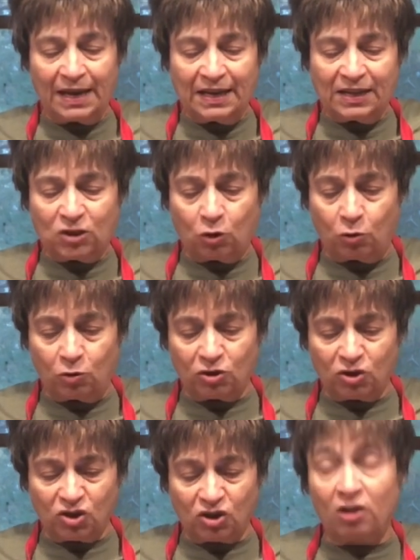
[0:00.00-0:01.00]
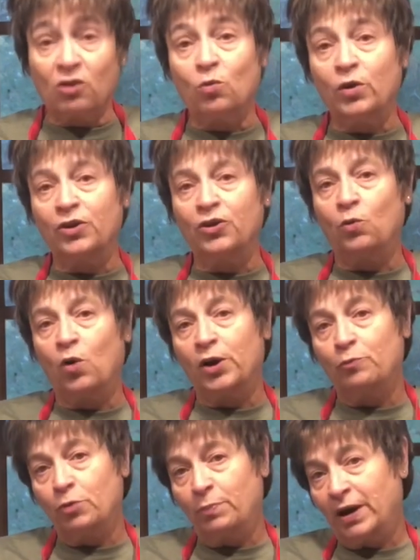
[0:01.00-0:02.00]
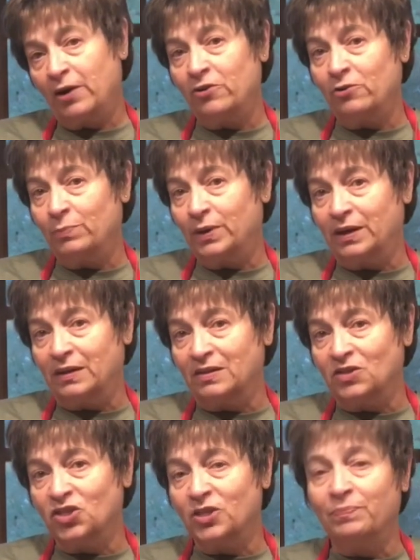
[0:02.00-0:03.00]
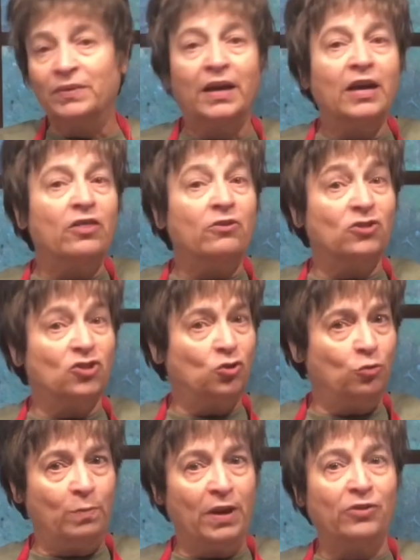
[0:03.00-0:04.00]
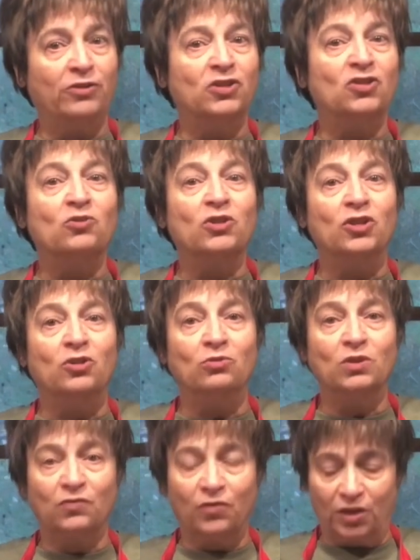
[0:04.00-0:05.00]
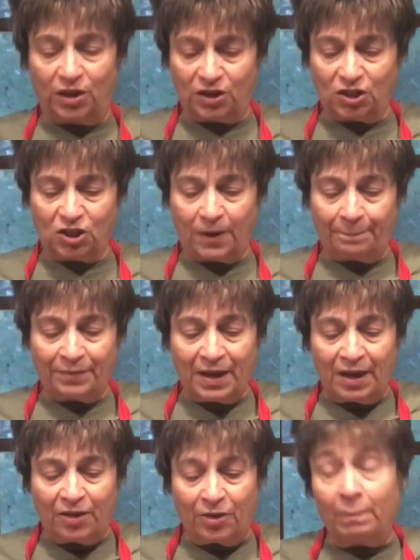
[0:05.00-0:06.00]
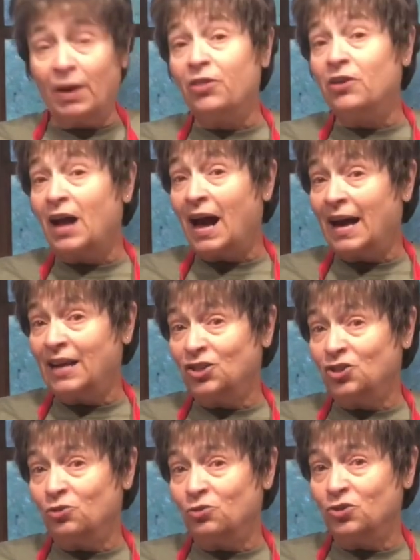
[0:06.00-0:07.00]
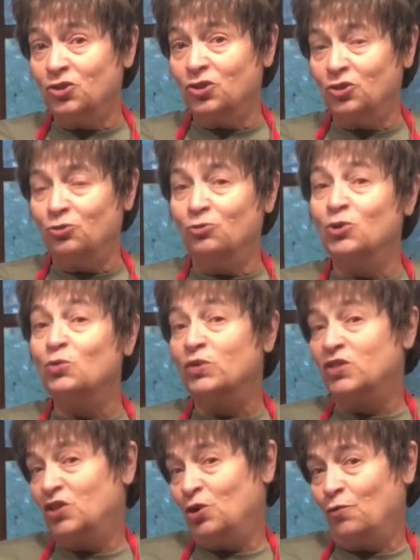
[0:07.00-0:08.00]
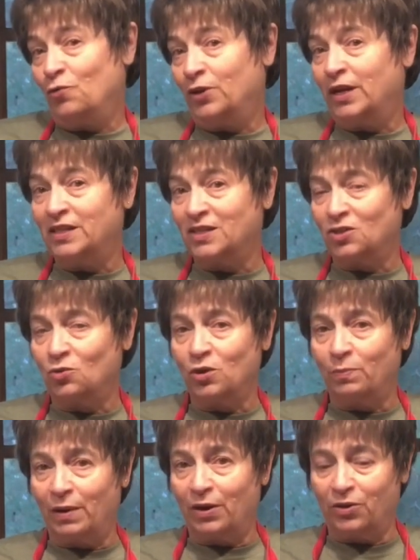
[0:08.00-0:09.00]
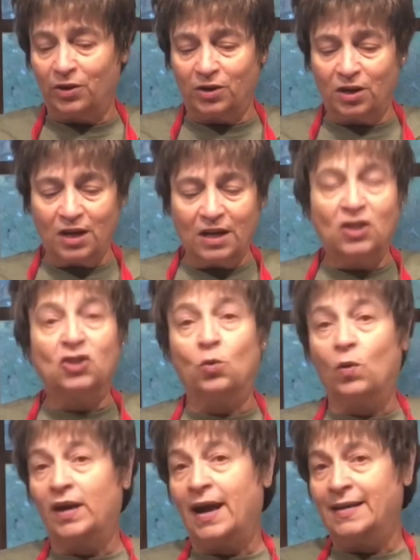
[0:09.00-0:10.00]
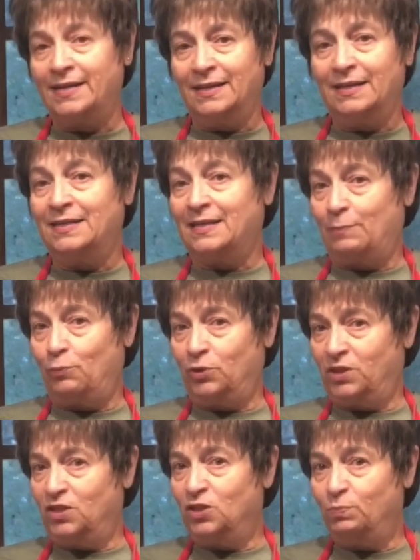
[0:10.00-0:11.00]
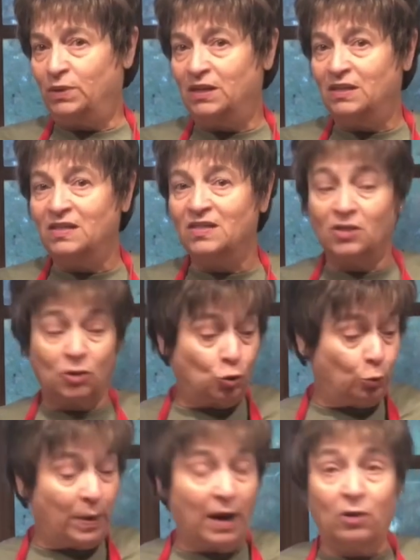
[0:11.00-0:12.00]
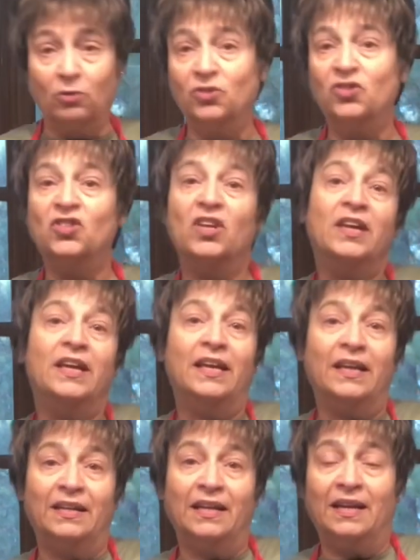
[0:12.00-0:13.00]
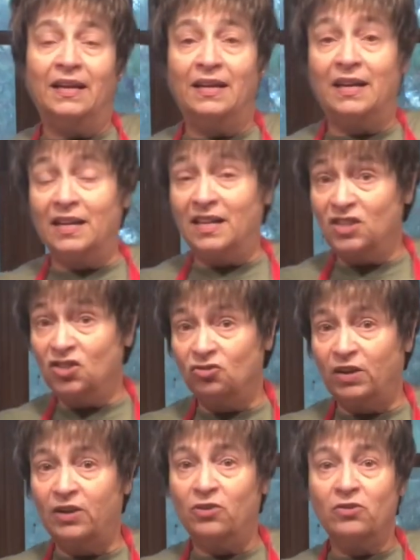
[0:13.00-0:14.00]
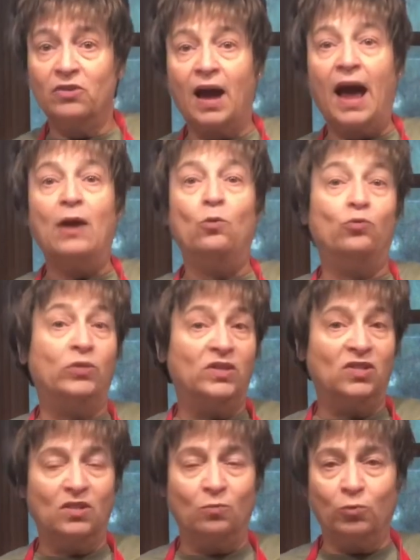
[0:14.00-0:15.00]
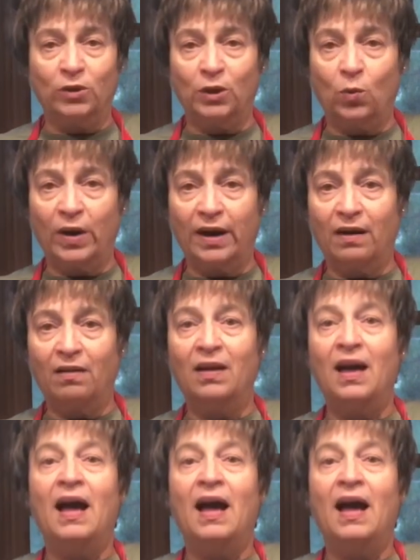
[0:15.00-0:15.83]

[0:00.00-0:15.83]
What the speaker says: So to start with, you want to prepare your beans. There's 2 methods you can use for this. The method I chose to use was the overnight soak method. So what I did is I put these beans, 2 pounds, in a strainer. I rinsed them really well.